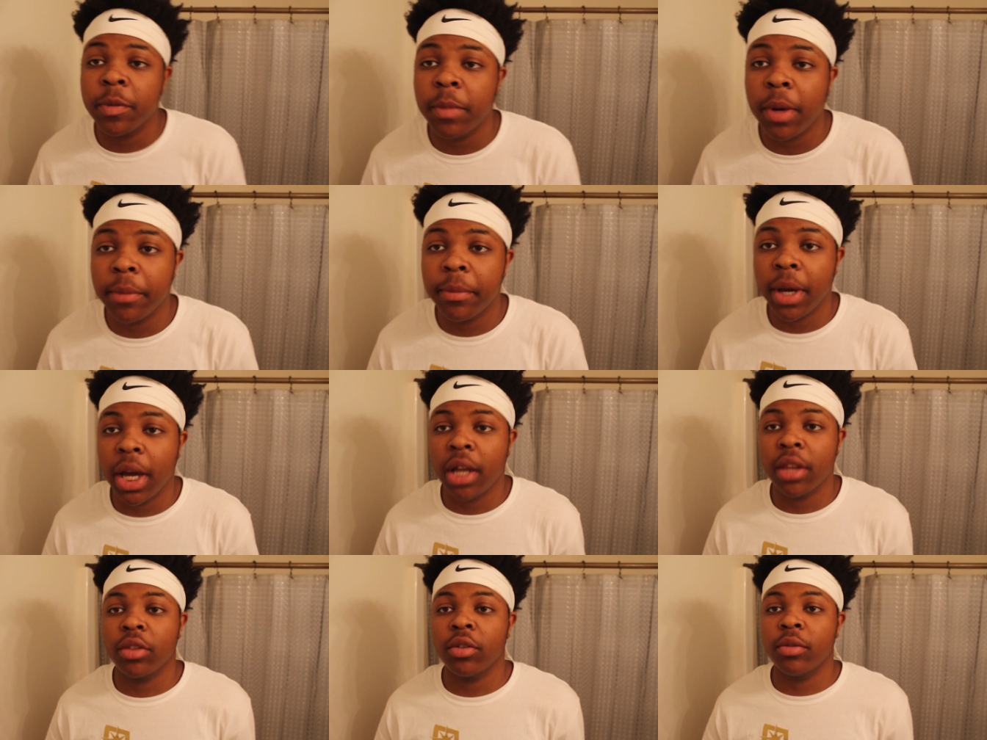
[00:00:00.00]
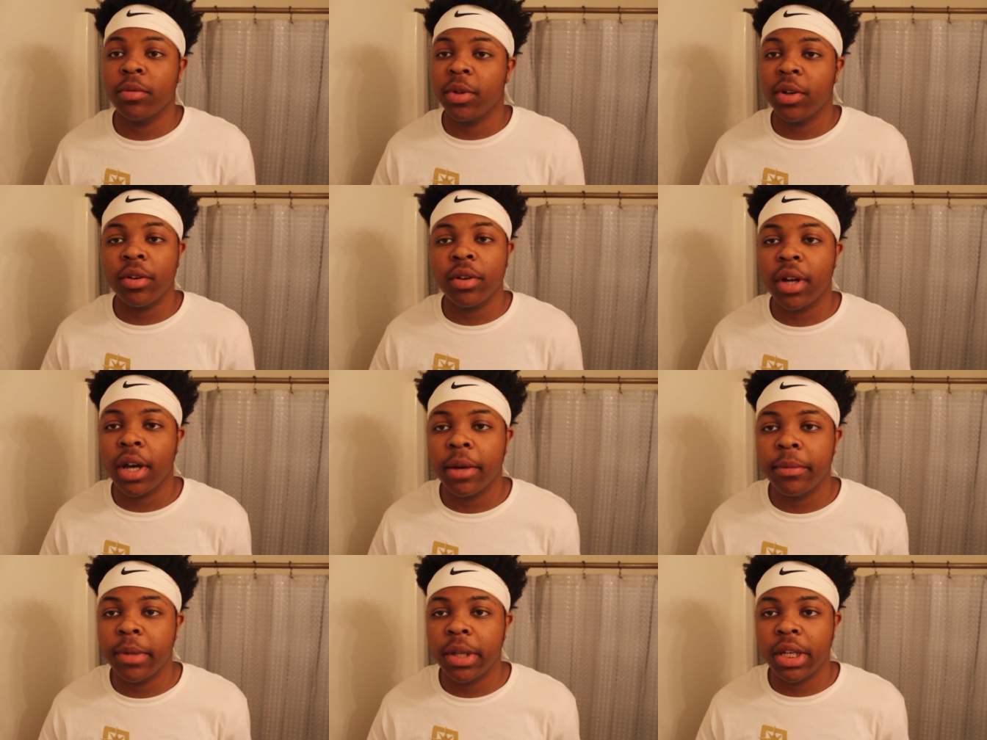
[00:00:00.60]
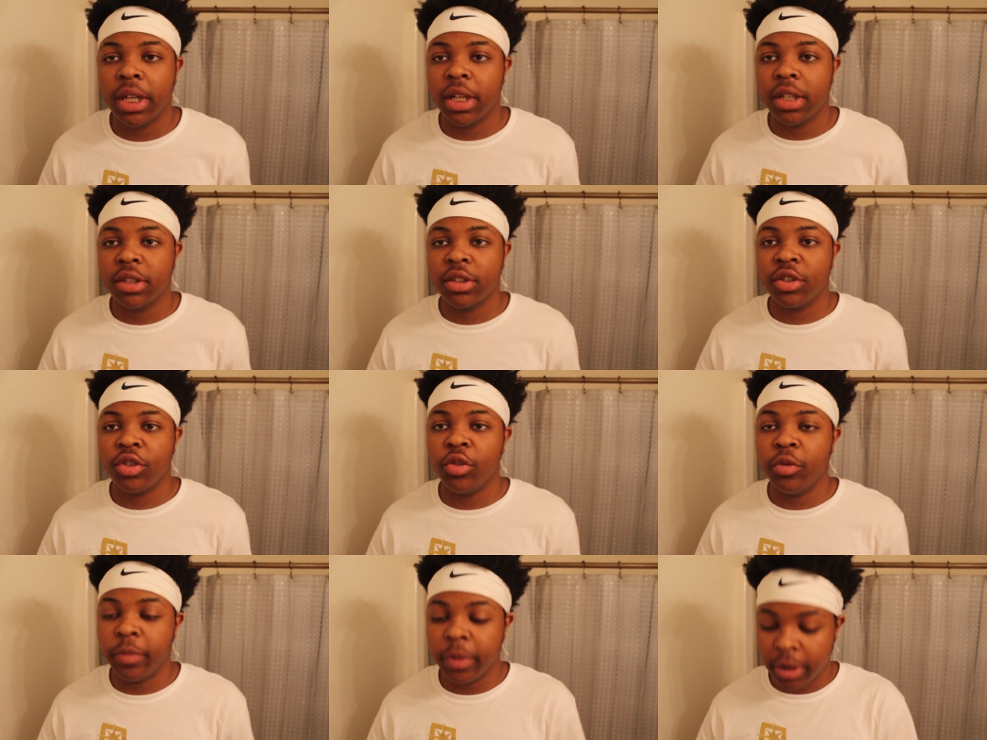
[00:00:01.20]
in my bathroom. Don't comment nothing
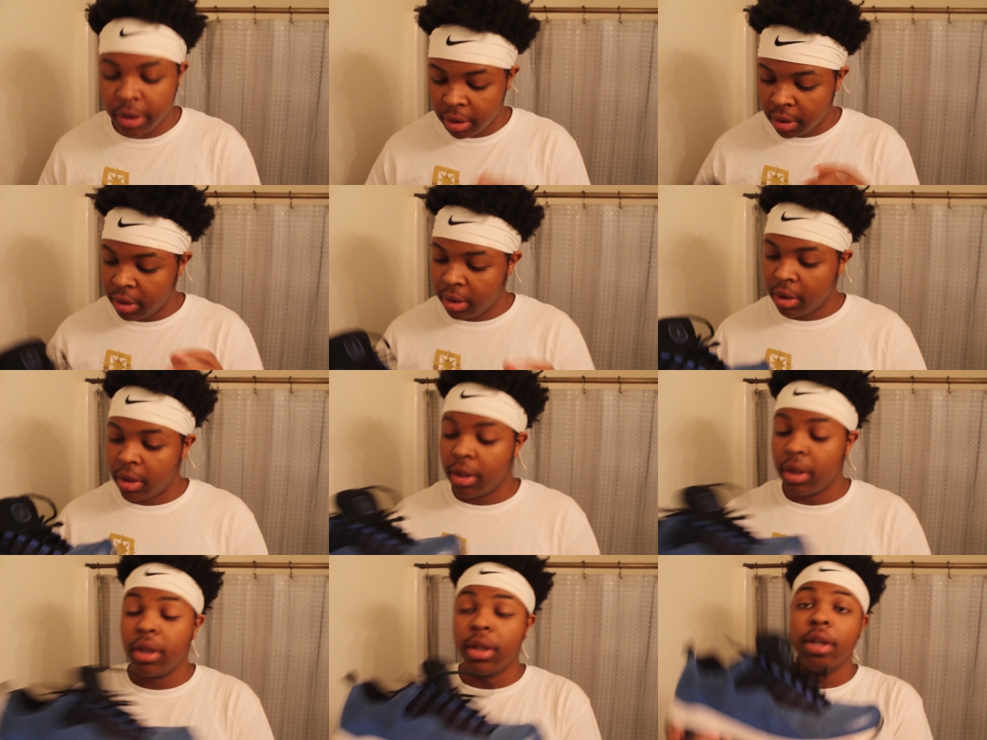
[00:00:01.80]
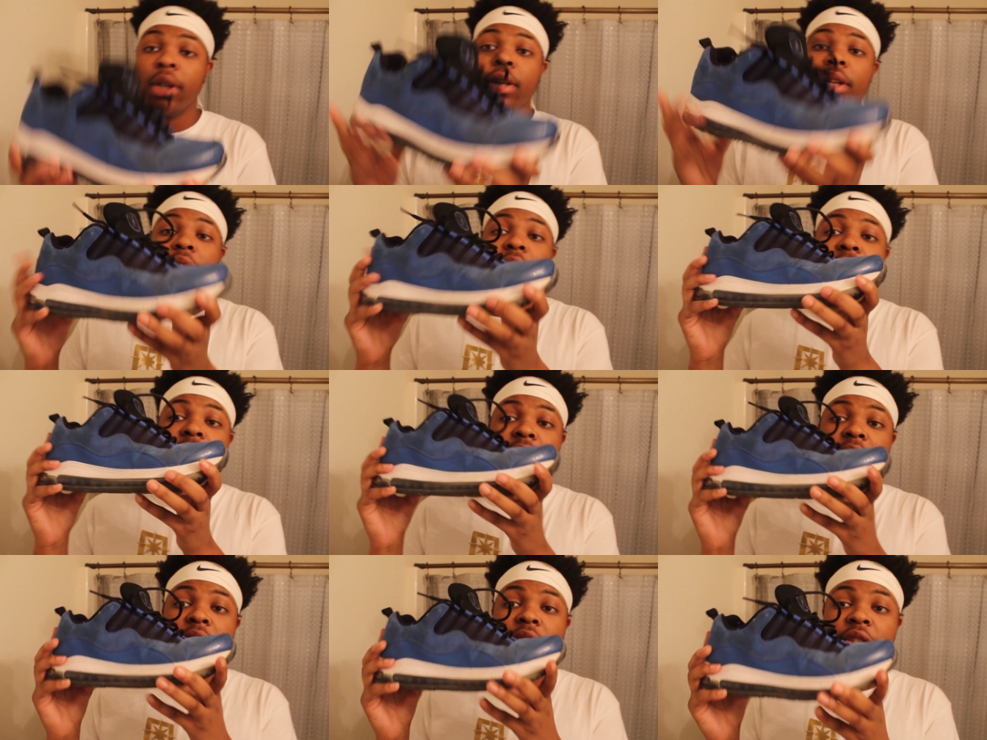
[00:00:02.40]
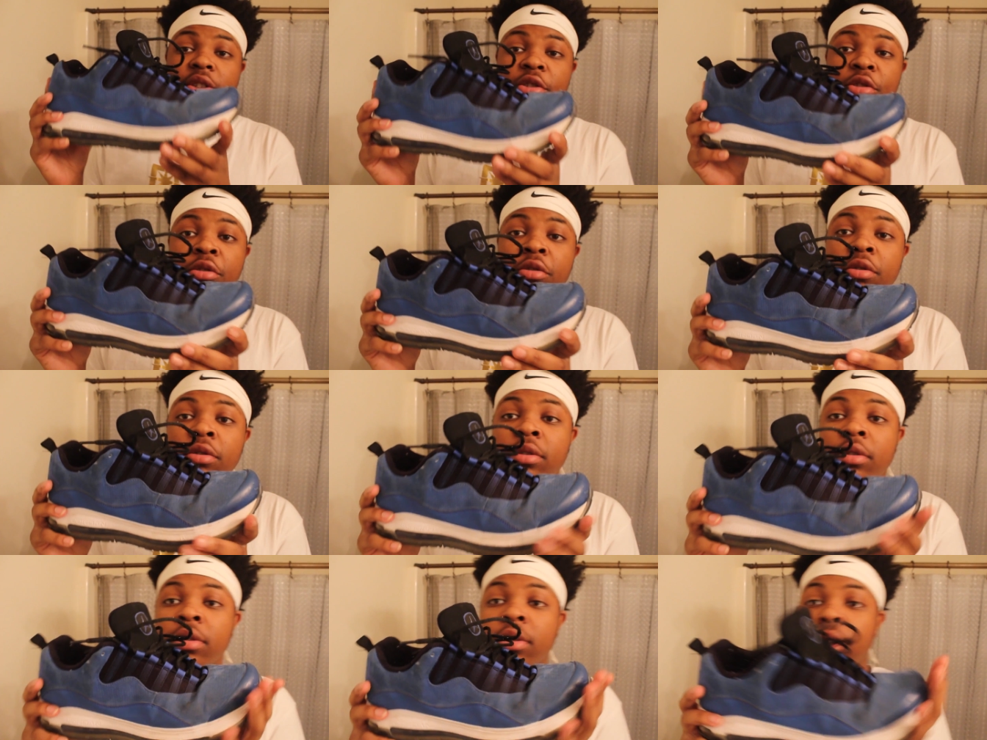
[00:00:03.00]
stupid. This the
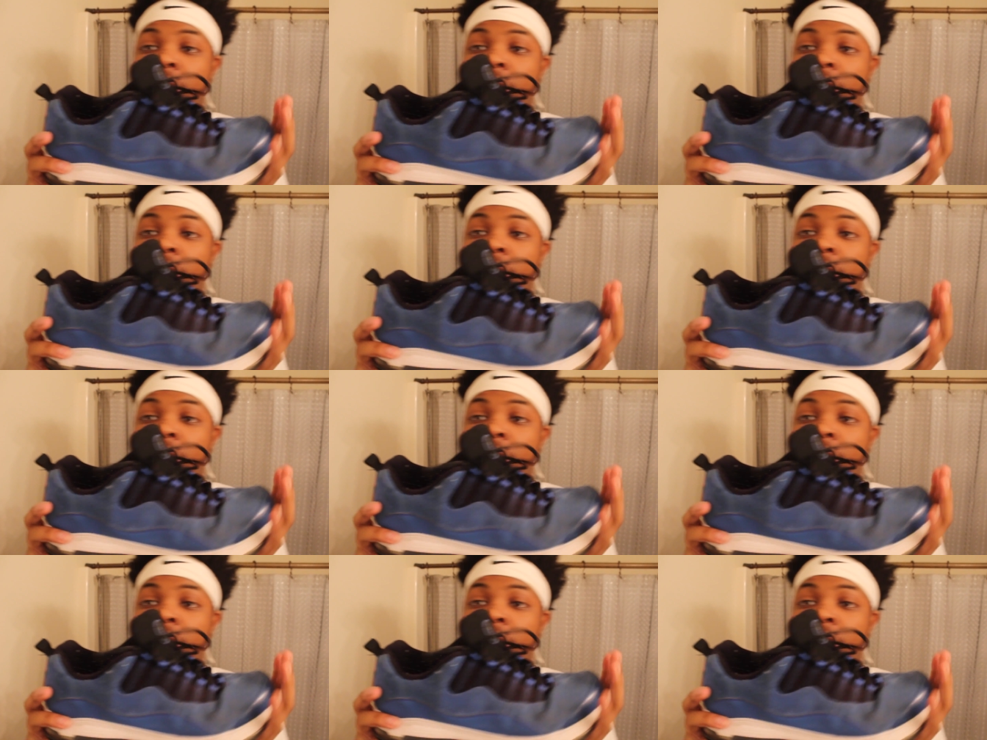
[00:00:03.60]
shoe